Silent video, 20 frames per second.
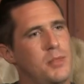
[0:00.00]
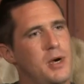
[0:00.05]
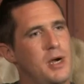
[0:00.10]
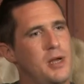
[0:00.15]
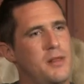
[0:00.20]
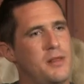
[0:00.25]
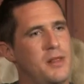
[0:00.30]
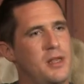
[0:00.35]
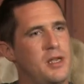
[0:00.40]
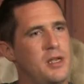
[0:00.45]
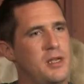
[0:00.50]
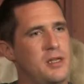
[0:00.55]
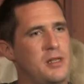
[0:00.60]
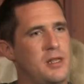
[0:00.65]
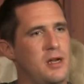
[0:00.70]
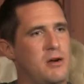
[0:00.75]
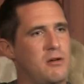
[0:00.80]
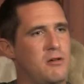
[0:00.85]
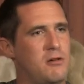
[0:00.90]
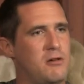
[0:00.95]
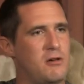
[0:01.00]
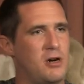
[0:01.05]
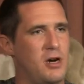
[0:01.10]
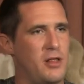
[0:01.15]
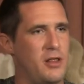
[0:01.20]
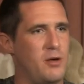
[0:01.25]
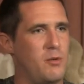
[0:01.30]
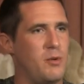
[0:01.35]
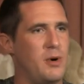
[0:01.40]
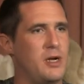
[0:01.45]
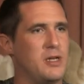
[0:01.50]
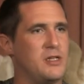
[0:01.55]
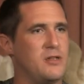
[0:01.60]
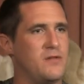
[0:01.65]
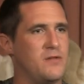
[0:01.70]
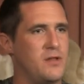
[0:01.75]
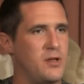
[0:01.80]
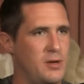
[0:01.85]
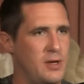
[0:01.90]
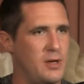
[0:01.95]
But there, there are other ways
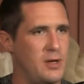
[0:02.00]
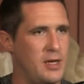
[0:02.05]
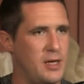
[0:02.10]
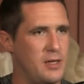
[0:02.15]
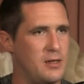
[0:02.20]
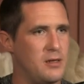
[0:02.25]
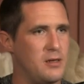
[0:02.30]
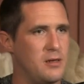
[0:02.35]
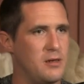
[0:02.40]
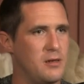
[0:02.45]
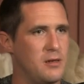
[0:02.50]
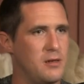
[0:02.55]
of doing it.